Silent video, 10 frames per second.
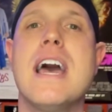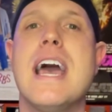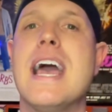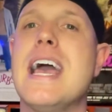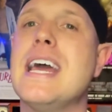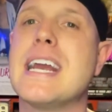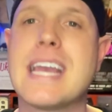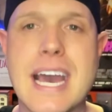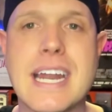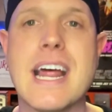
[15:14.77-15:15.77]
And
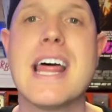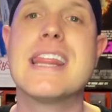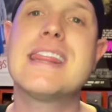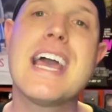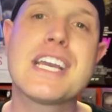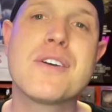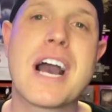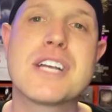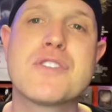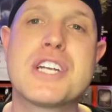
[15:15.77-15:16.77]
again, thank you
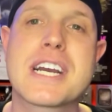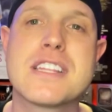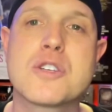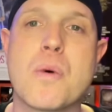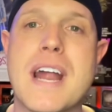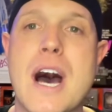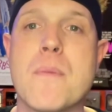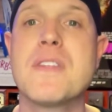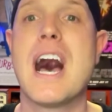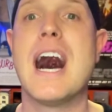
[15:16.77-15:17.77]
guys for checking this one
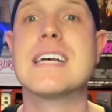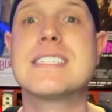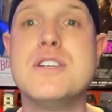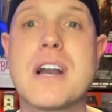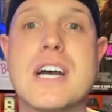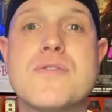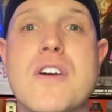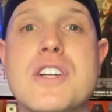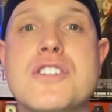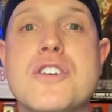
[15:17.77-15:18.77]
out. I'll see you guys
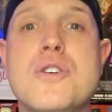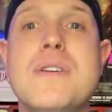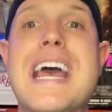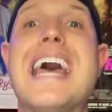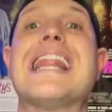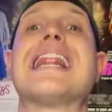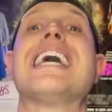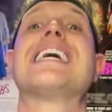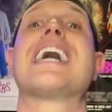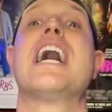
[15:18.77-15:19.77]
very soon, and
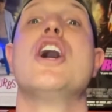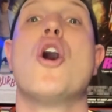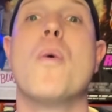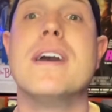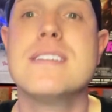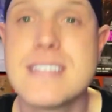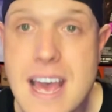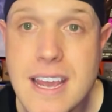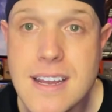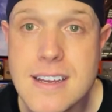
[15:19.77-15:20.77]
like I always
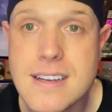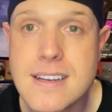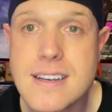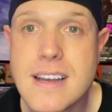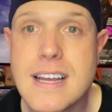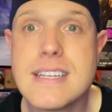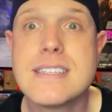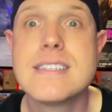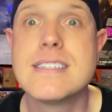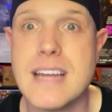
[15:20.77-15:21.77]
say,
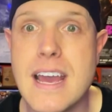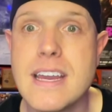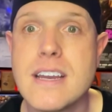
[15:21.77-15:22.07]
stay